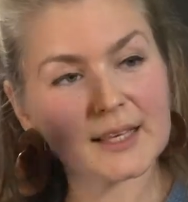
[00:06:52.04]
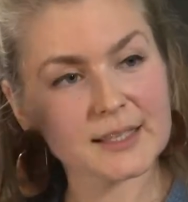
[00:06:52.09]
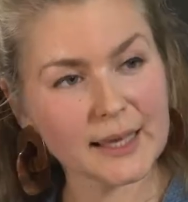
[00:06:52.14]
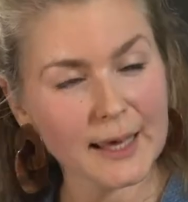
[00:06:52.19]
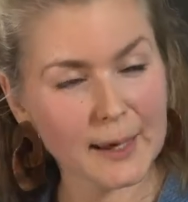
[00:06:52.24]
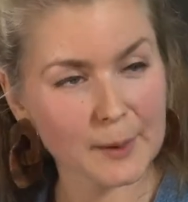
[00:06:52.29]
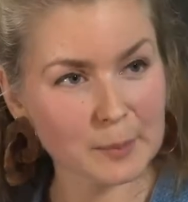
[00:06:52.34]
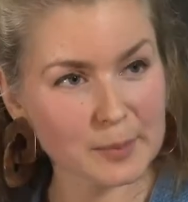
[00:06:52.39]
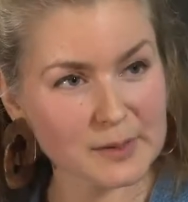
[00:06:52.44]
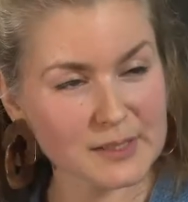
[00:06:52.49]

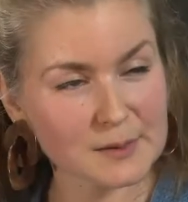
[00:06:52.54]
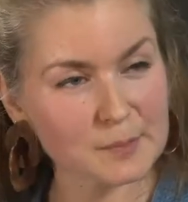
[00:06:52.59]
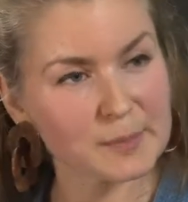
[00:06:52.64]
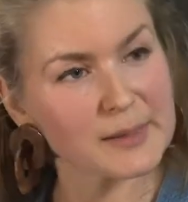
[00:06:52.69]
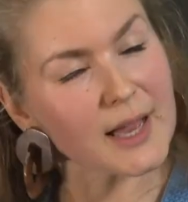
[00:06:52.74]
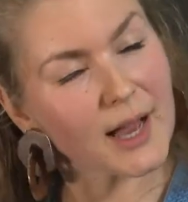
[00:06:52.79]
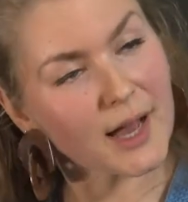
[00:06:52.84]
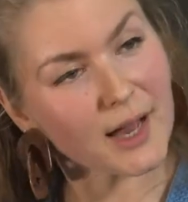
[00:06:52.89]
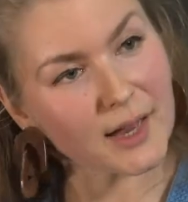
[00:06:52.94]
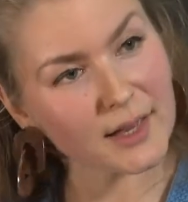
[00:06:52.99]
kept
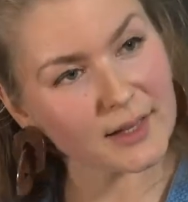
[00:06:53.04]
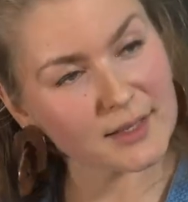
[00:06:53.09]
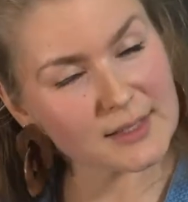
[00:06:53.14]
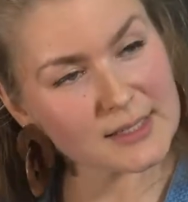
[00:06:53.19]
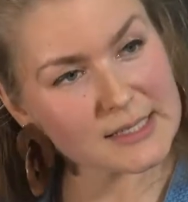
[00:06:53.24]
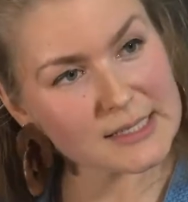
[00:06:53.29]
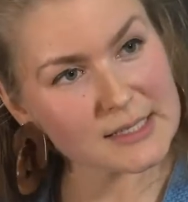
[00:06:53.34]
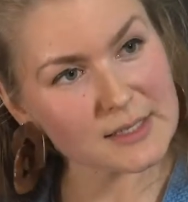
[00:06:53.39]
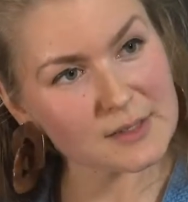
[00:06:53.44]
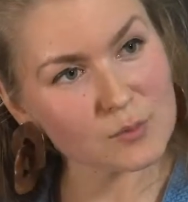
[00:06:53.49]

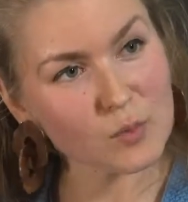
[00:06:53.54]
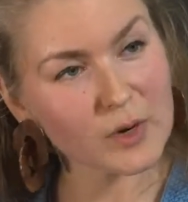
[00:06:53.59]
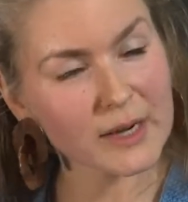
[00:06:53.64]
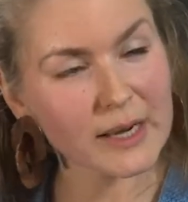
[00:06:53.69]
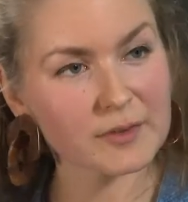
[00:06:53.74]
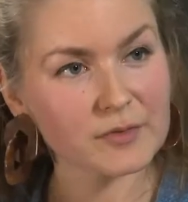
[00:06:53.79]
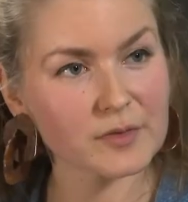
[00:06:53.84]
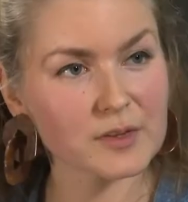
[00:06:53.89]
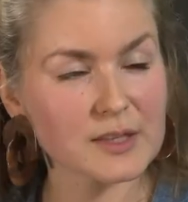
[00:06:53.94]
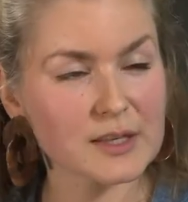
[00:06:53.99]
behind
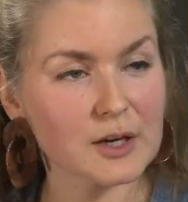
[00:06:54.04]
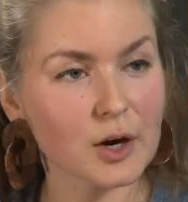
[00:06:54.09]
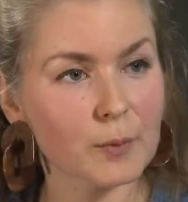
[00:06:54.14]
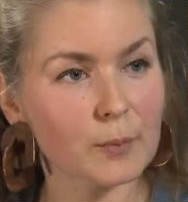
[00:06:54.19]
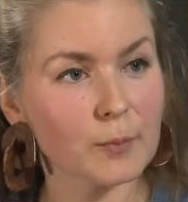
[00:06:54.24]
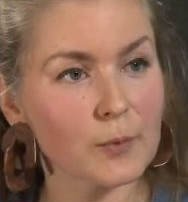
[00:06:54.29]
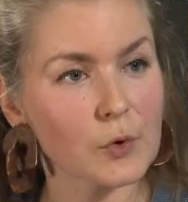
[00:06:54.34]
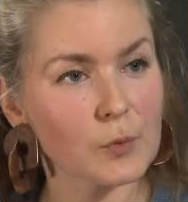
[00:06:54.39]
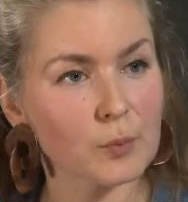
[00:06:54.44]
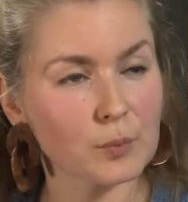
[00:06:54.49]
whenever the
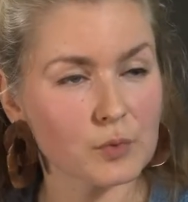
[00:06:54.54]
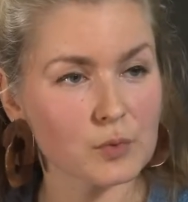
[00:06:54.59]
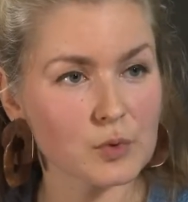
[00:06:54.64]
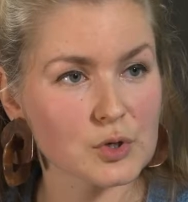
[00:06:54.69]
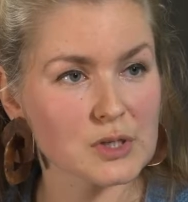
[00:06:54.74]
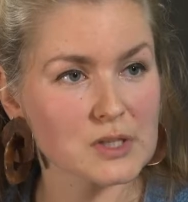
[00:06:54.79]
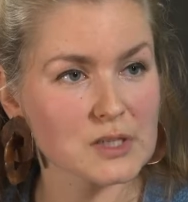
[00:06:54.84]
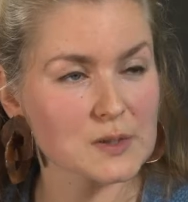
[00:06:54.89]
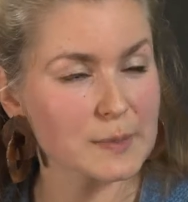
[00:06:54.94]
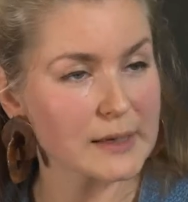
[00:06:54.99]
armed group
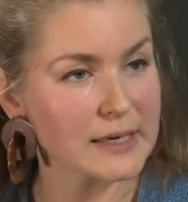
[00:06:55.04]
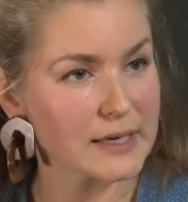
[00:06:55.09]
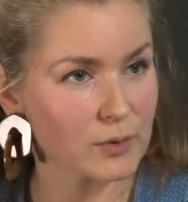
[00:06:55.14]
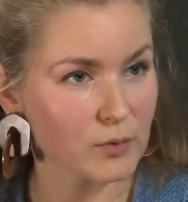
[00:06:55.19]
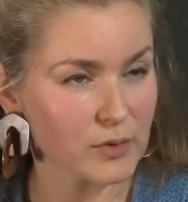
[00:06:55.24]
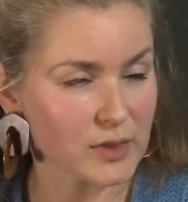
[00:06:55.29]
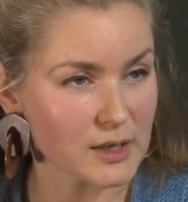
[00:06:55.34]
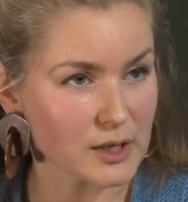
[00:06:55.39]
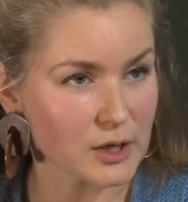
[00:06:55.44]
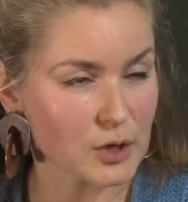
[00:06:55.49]
would speak
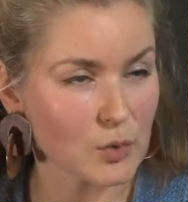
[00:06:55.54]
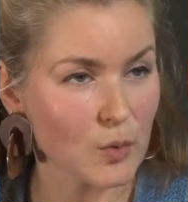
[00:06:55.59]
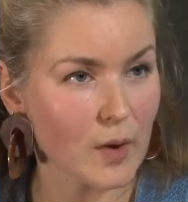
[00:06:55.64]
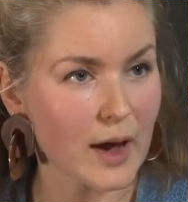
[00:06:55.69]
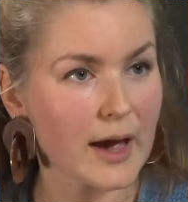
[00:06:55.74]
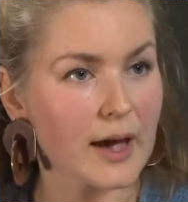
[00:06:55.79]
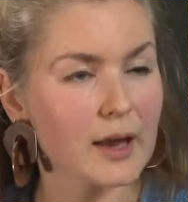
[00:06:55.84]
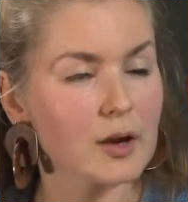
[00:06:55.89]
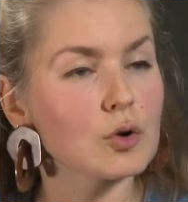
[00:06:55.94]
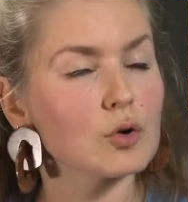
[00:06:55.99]
with the
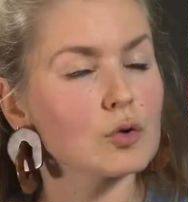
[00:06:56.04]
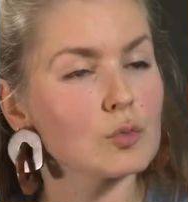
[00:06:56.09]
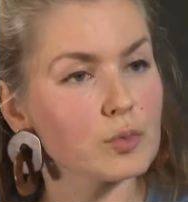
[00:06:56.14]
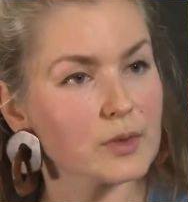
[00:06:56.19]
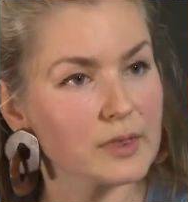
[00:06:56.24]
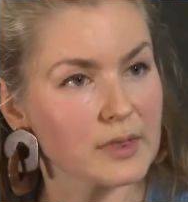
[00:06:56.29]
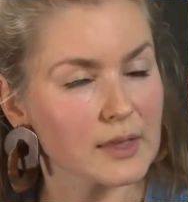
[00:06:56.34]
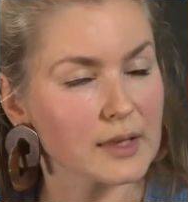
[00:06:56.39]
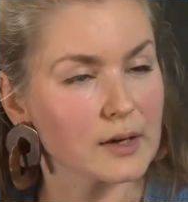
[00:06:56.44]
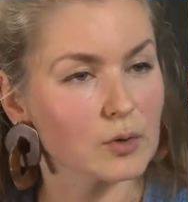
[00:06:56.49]
UN or
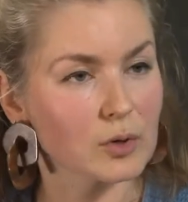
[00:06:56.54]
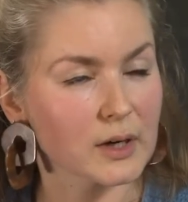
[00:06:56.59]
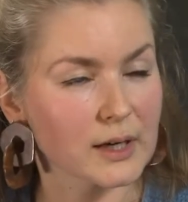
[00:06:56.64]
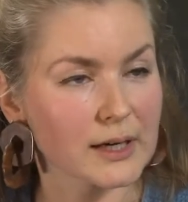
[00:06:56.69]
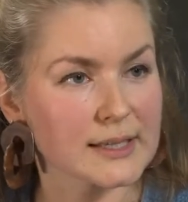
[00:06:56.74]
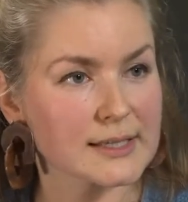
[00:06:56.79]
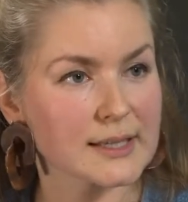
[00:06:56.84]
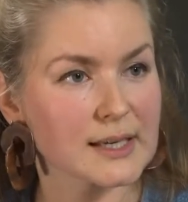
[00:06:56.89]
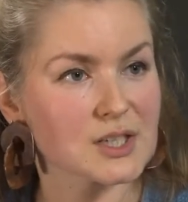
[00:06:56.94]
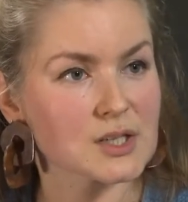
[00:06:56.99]
with the
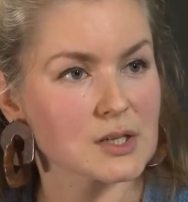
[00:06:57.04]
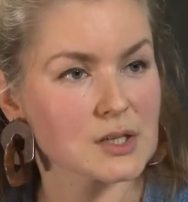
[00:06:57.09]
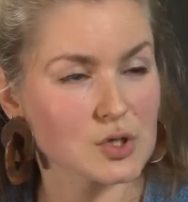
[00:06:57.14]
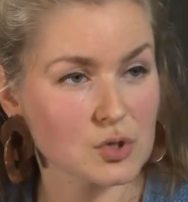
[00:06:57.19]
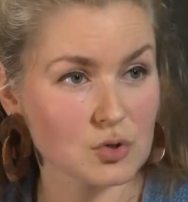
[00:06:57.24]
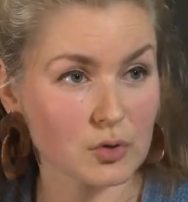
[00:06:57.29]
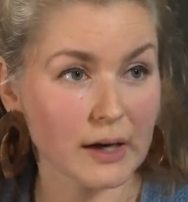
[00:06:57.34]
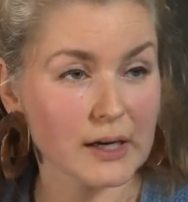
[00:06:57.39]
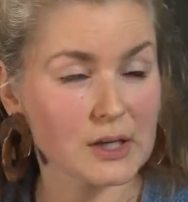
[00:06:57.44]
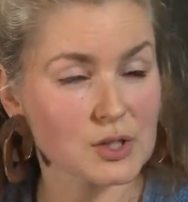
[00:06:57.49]
organisations
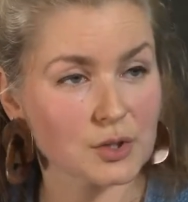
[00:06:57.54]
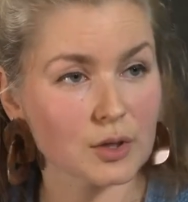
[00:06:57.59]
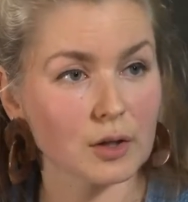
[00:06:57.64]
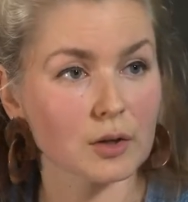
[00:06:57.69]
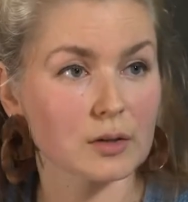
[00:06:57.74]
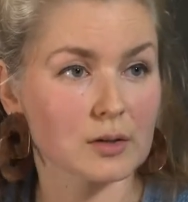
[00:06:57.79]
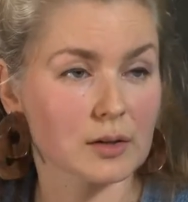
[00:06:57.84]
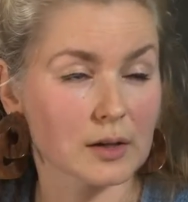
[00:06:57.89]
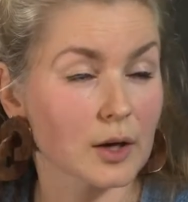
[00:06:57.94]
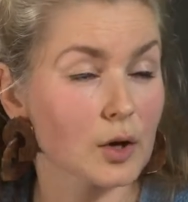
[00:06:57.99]
trying to
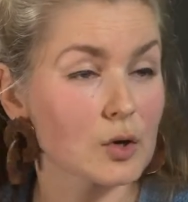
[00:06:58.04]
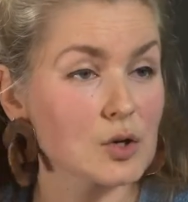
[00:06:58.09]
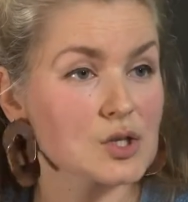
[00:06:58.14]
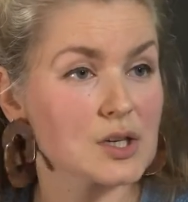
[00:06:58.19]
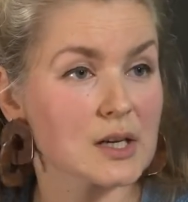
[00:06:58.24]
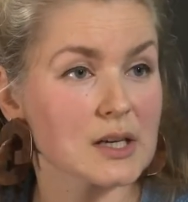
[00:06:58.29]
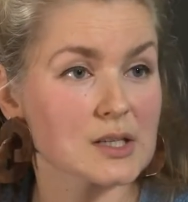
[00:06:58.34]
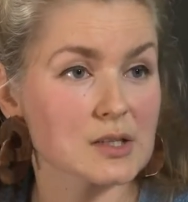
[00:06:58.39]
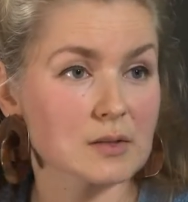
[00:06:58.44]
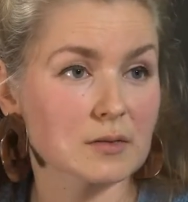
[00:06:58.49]

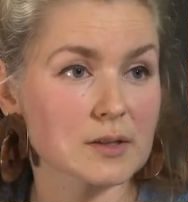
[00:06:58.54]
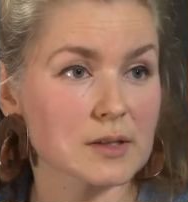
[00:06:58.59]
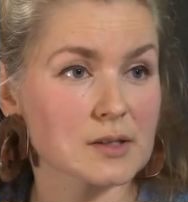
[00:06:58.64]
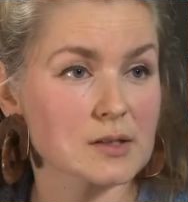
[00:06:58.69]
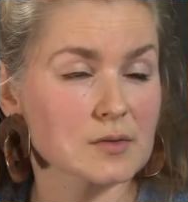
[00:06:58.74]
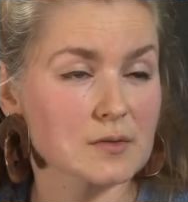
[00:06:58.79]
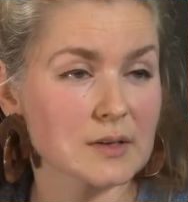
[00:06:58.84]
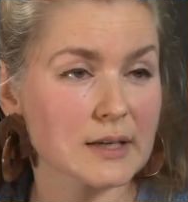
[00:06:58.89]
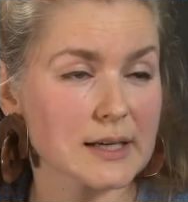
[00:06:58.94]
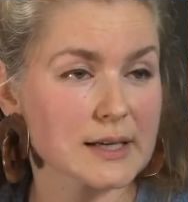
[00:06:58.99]
negotiate
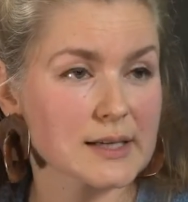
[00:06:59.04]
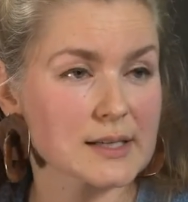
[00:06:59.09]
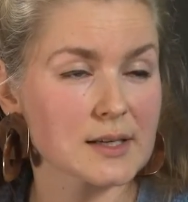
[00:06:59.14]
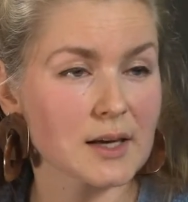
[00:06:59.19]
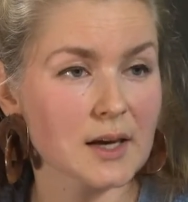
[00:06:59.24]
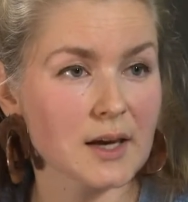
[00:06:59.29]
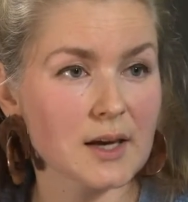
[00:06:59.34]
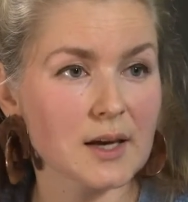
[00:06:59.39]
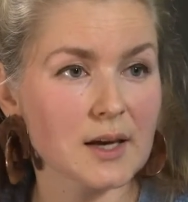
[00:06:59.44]
children's release.